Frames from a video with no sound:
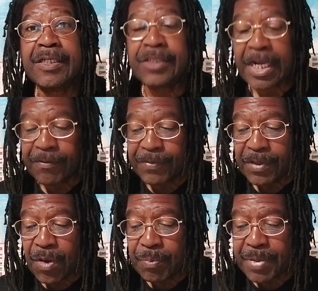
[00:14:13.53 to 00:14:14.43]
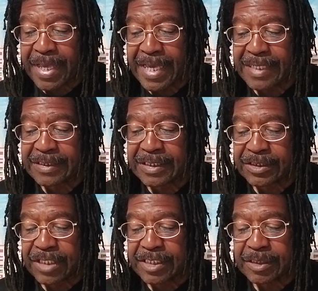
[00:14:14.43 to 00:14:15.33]
Jennifer Lopez
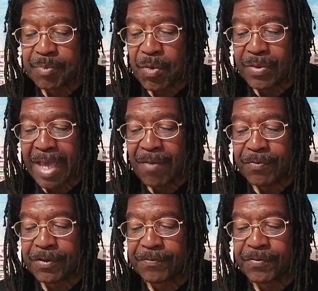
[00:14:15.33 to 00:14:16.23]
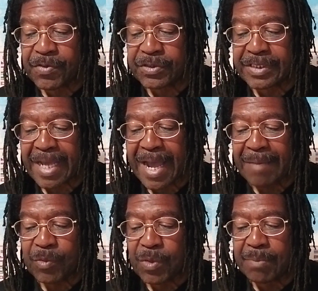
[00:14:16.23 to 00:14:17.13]
just spoke out for the first
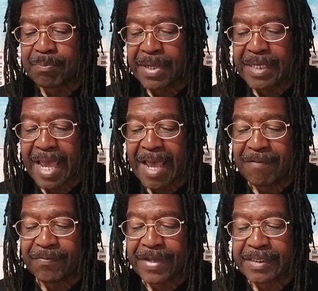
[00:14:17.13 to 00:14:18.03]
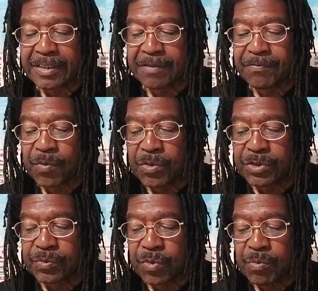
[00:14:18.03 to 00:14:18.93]
time on Ben Affleck
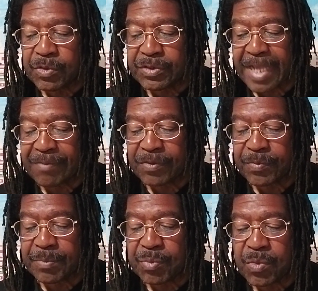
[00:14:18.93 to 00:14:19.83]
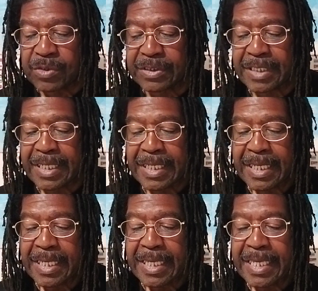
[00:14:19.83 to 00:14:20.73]
divorce rumors after reports
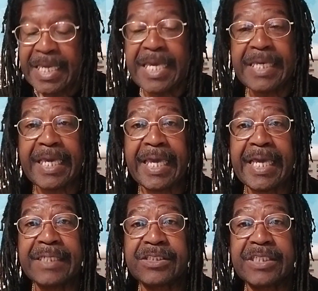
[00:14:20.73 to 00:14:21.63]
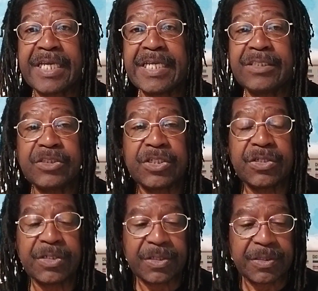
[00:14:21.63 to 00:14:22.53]
he can't change
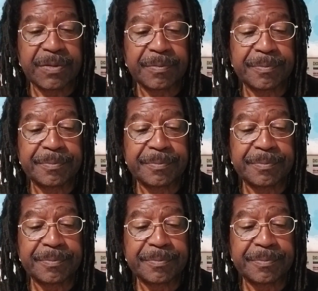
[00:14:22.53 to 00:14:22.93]
her.